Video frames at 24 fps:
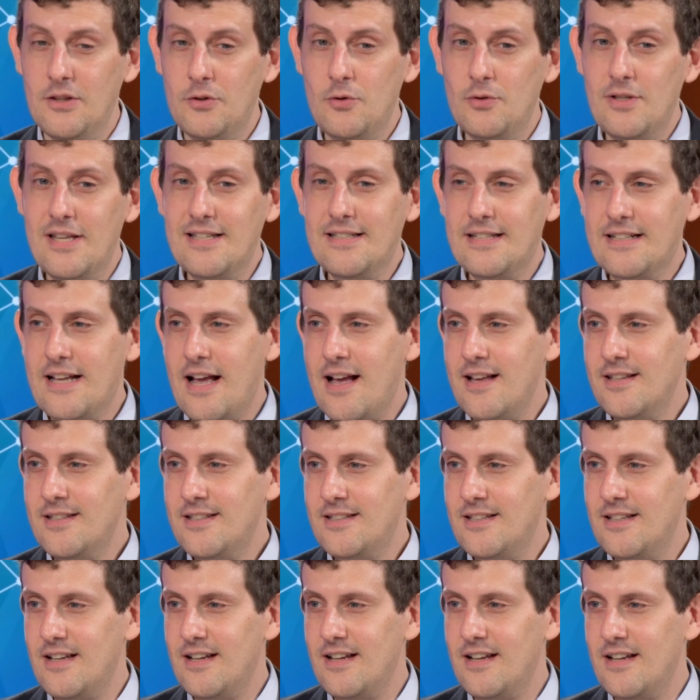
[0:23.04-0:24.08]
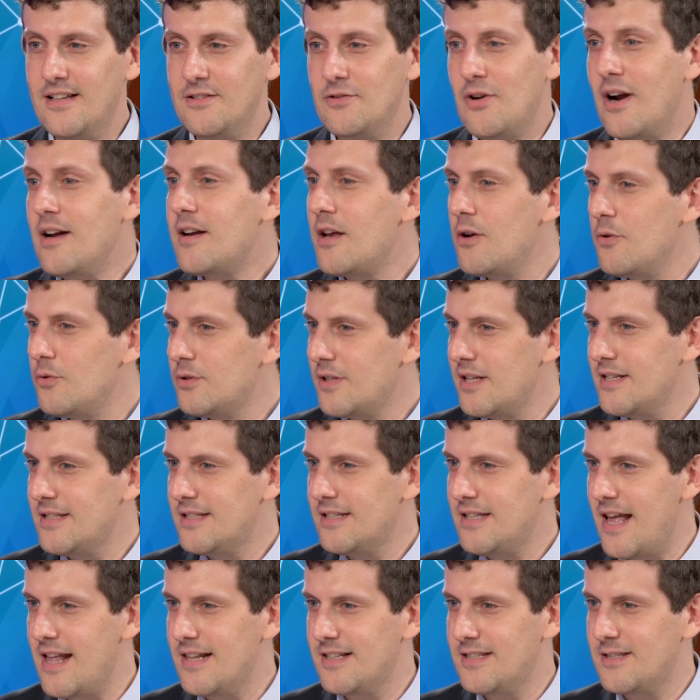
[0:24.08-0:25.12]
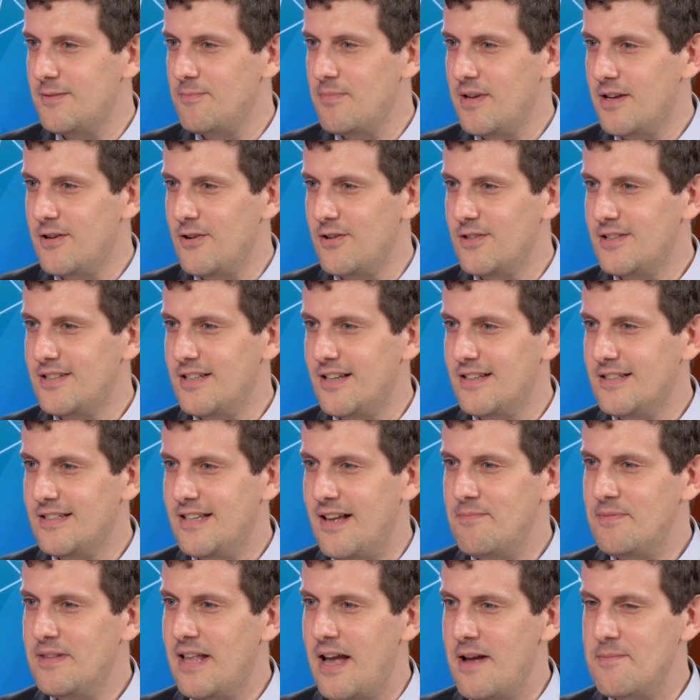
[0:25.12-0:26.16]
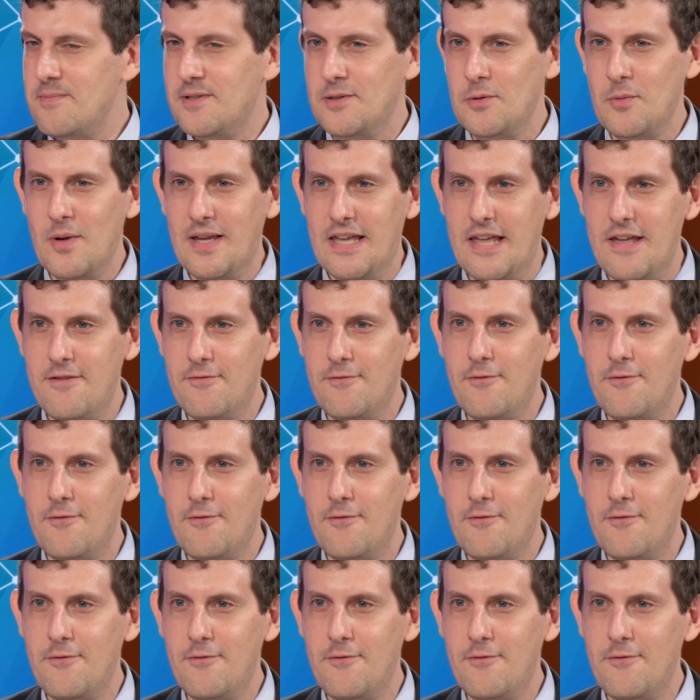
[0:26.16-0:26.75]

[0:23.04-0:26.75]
to discuss drug-eluting stents, because sometimes we give